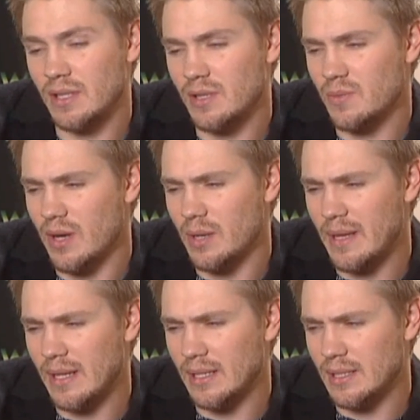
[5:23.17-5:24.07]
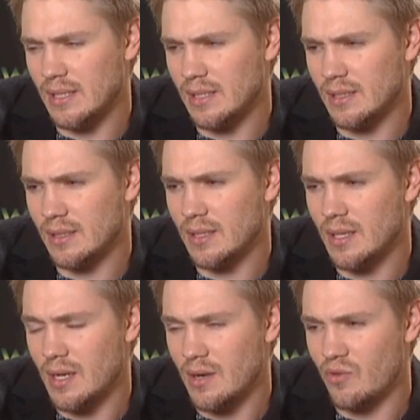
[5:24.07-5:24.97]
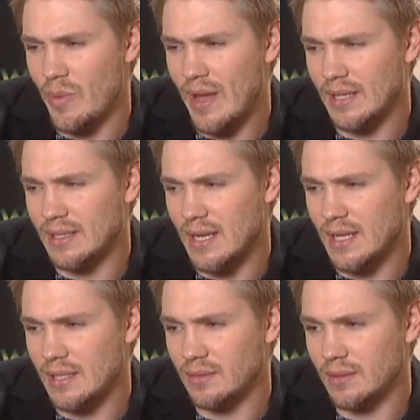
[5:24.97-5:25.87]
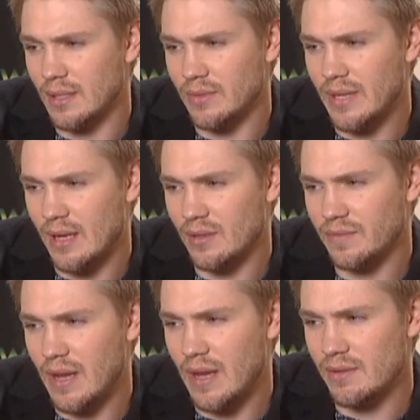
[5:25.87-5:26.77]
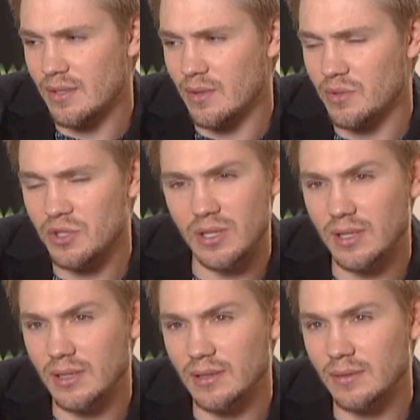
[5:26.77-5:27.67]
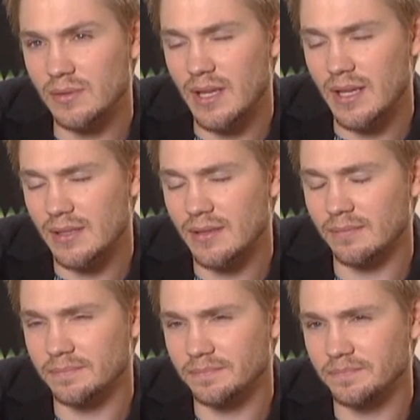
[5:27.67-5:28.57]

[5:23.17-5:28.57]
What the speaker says: I just wanted to make it a romantic day. You know, candles, flowers, the whole shindig. It was nice.